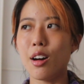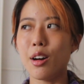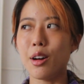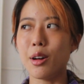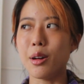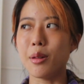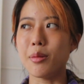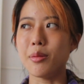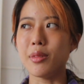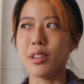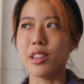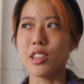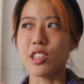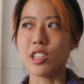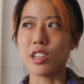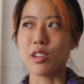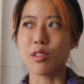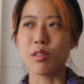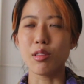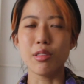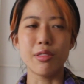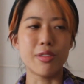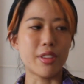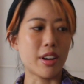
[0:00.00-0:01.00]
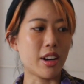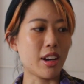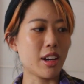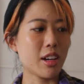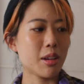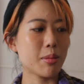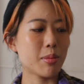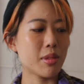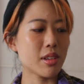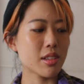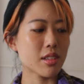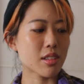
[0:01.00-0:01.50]
the general vibe.
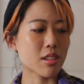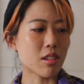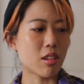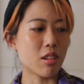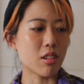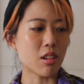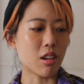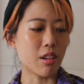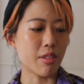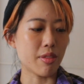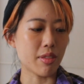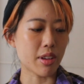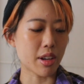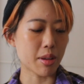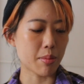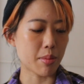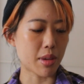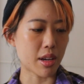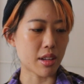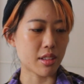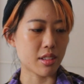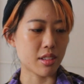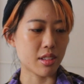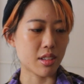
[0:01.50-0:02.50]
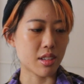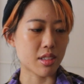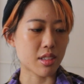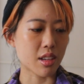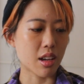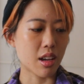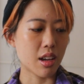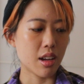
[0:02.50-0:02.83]
This is called Offline Matters,